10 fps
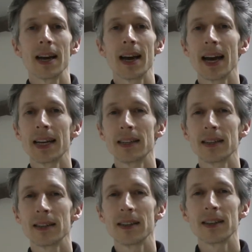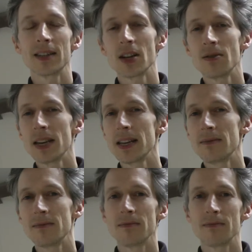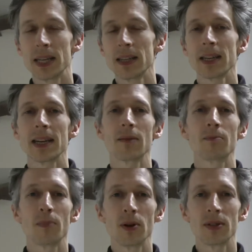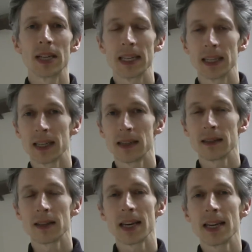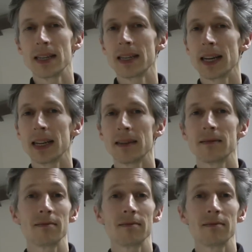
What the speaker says: And so they, because they're now both dating, they get it,